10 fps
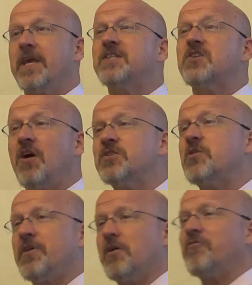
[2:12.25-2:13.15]
It's
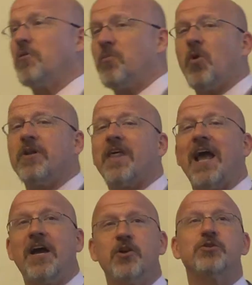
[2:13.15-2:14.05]
also therefore important that
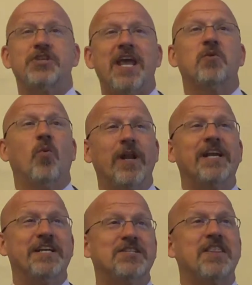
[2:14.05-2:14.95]
I understand what
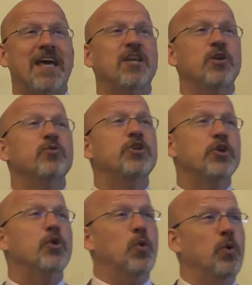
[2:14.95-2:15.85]
it is that you
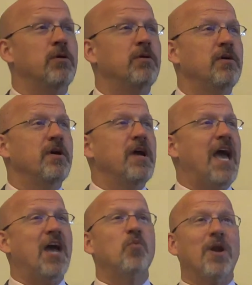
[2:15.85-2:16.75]
do
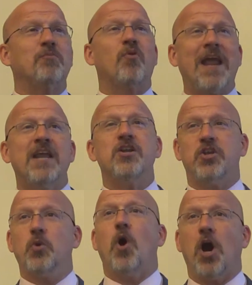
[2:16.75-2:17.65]
and what brand
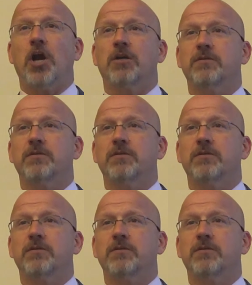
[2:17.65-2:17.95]
you are.